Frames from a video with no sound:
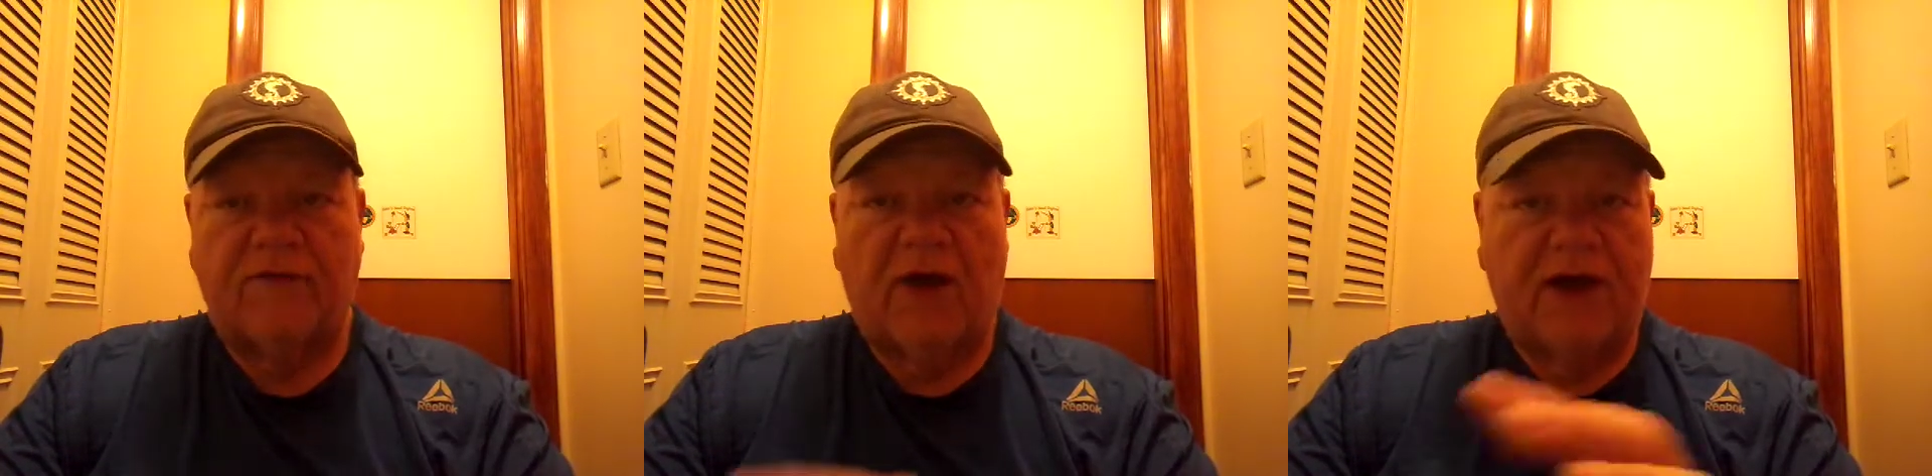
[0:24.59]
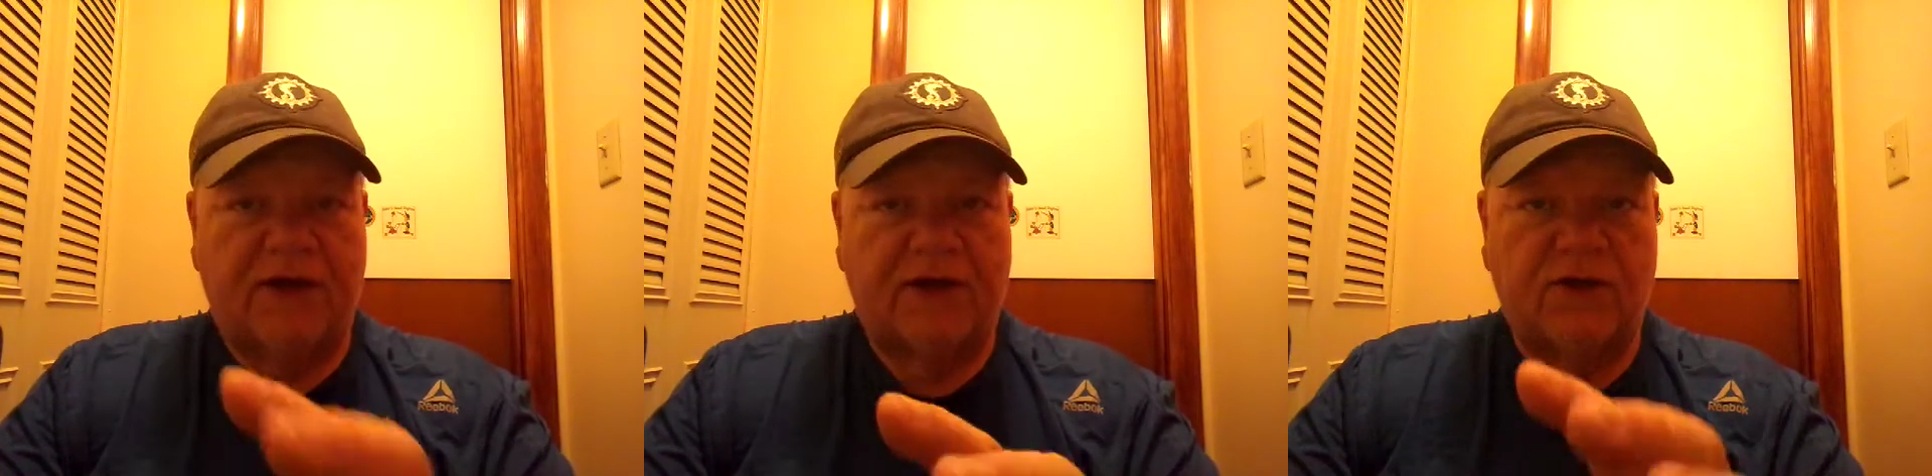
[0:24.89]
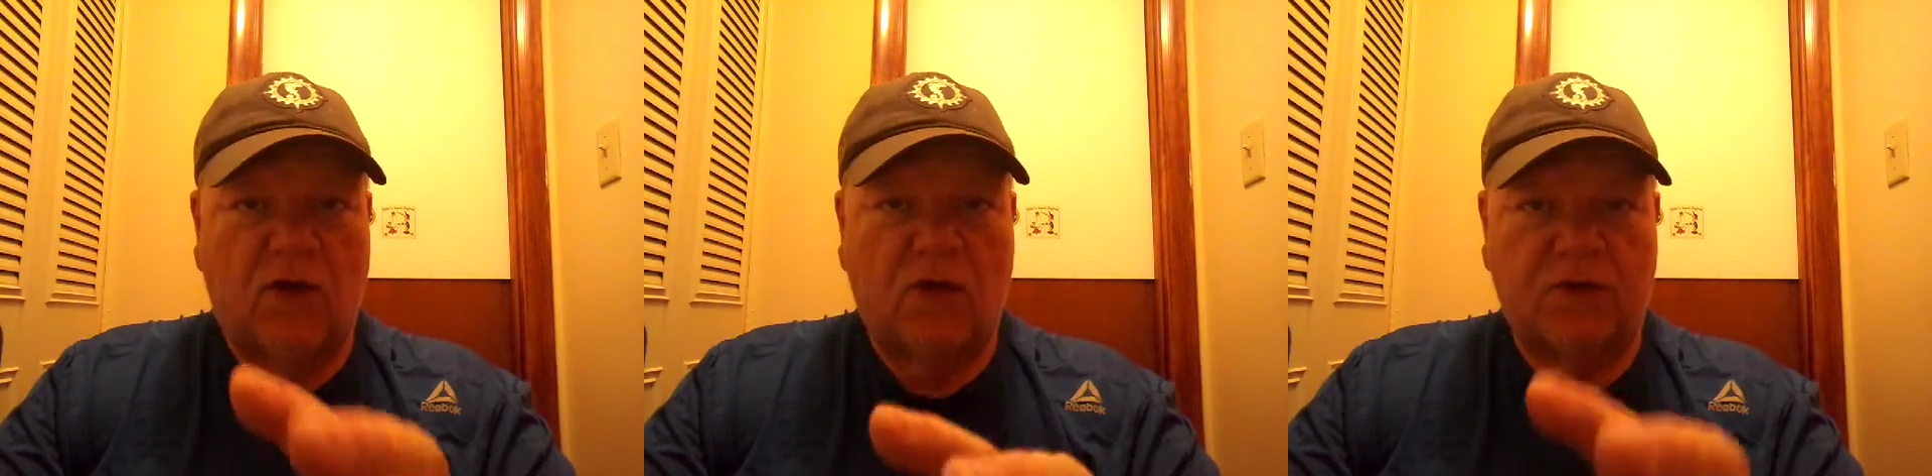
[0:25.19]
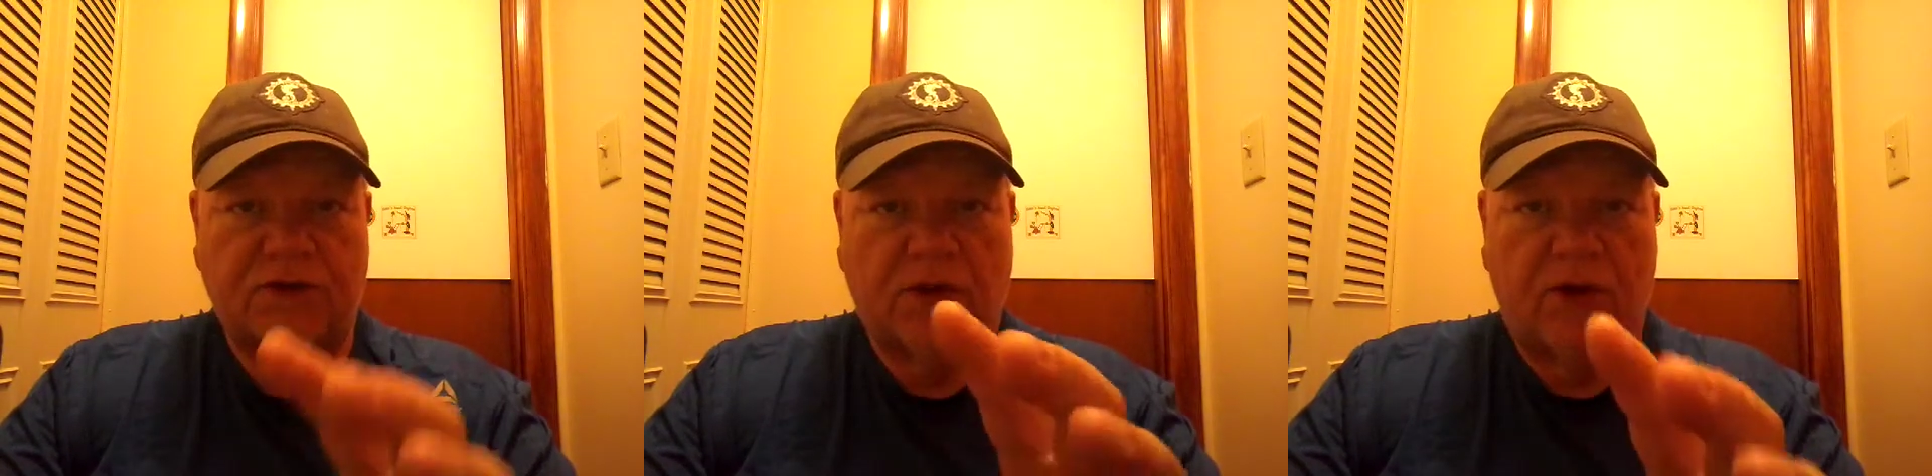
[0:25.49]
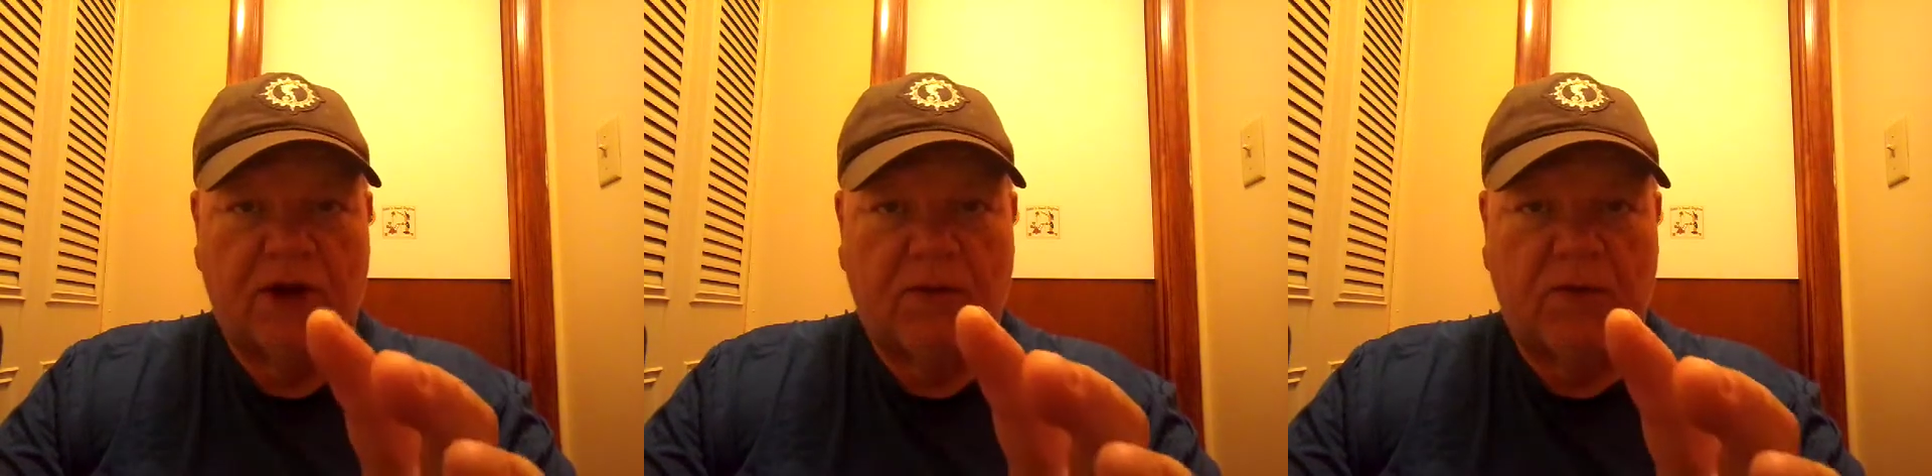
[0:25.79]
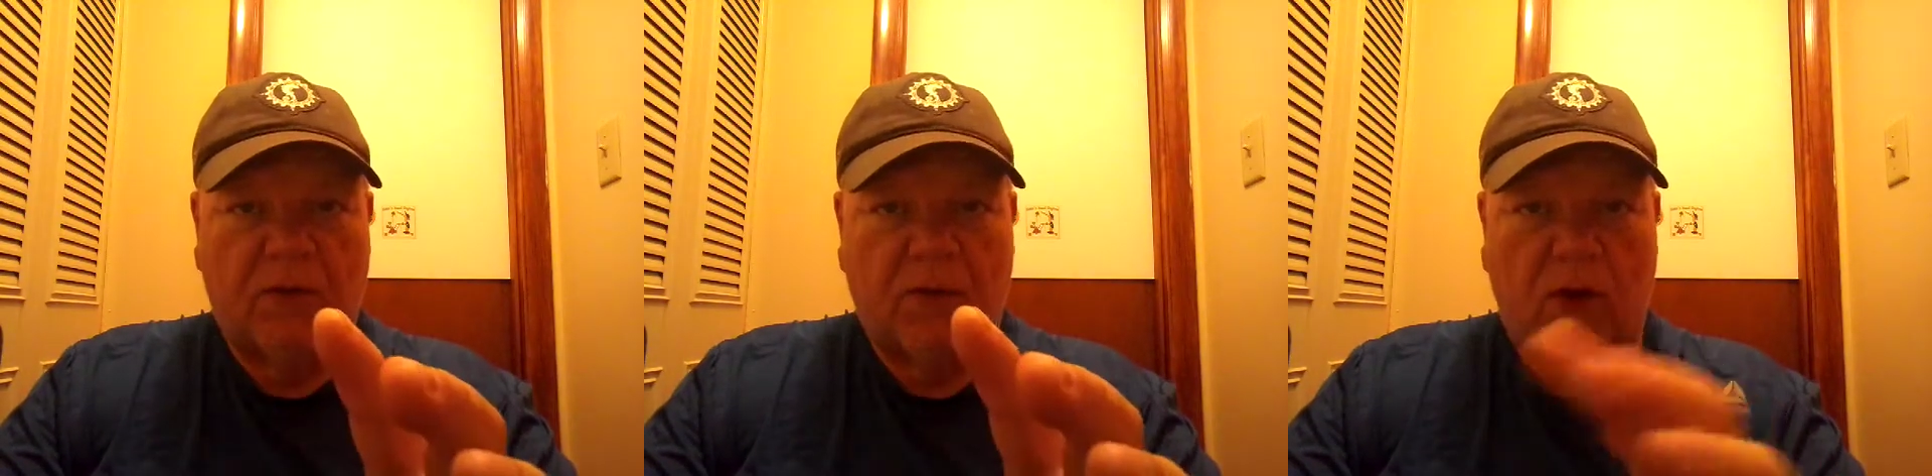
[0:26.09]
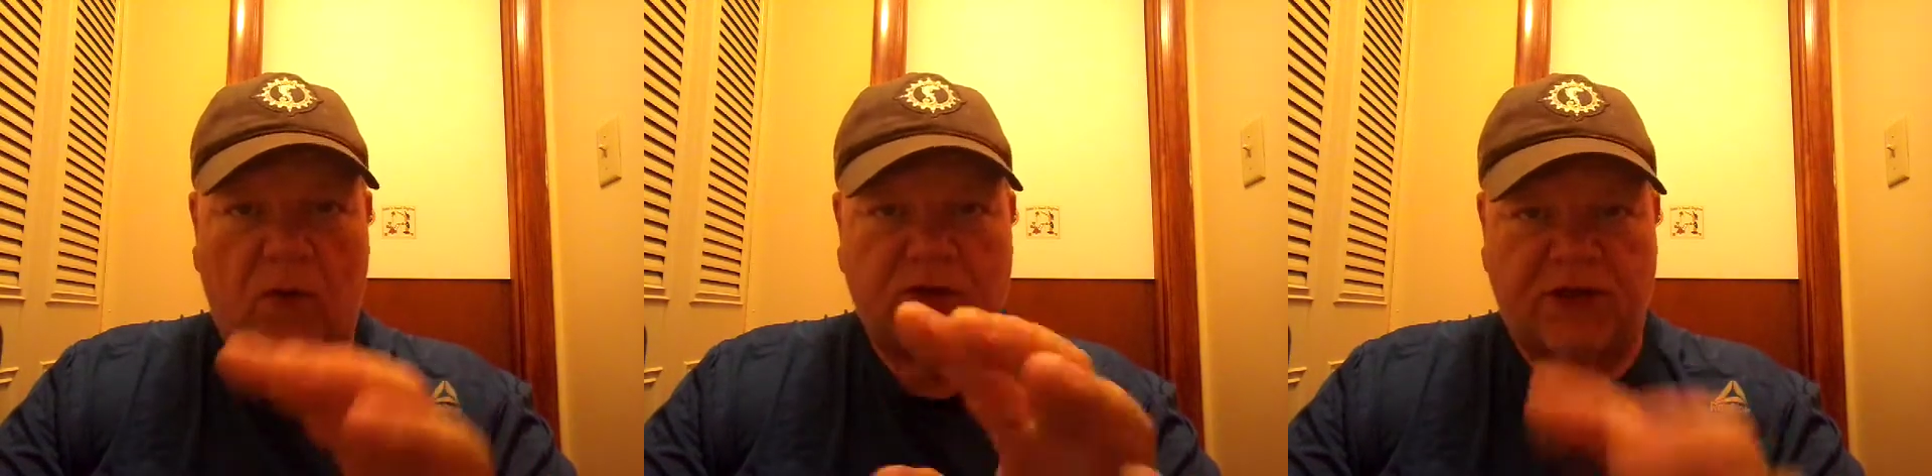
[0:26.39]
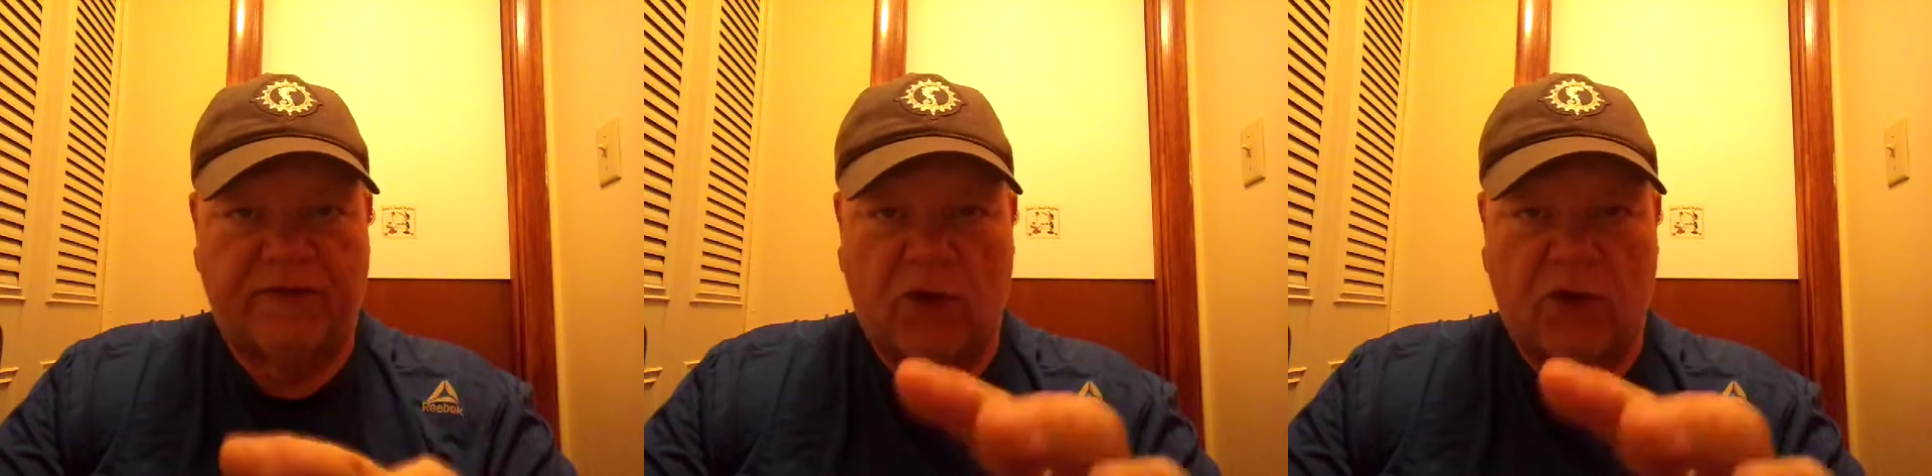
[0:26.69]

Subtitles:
I didn't know it was even